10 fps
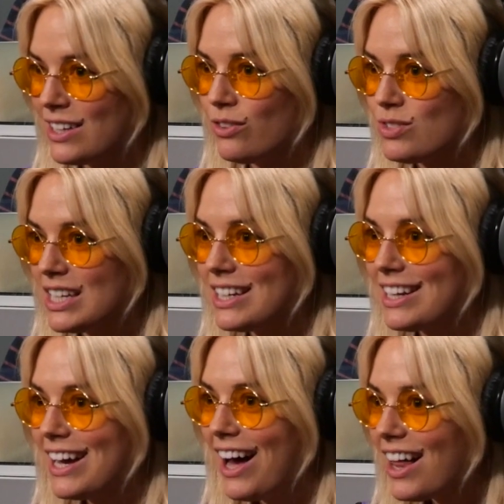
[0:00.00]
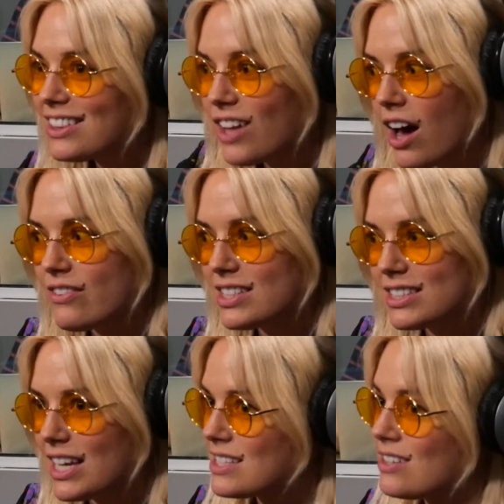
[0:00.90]
Like twenty-one. You've seen a lot of
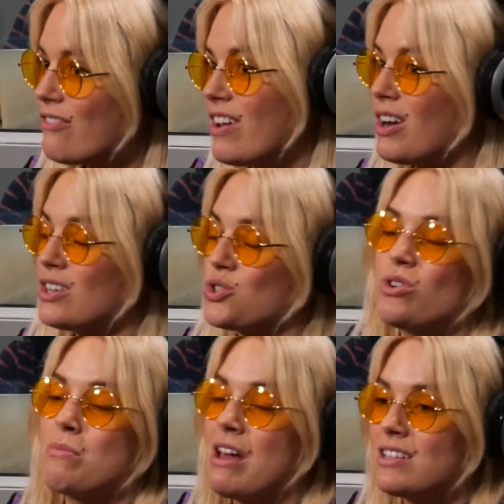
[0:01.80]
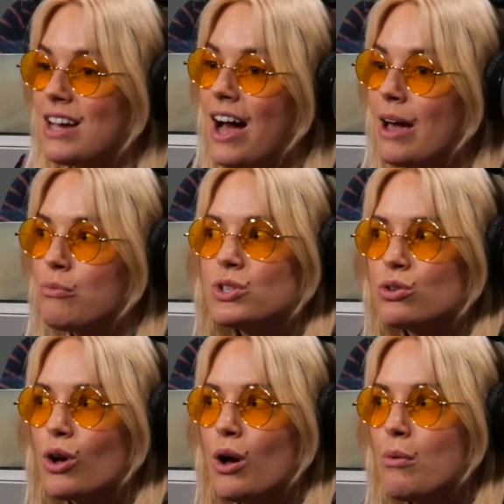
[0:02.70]
success yeah. in a very short amount of time, which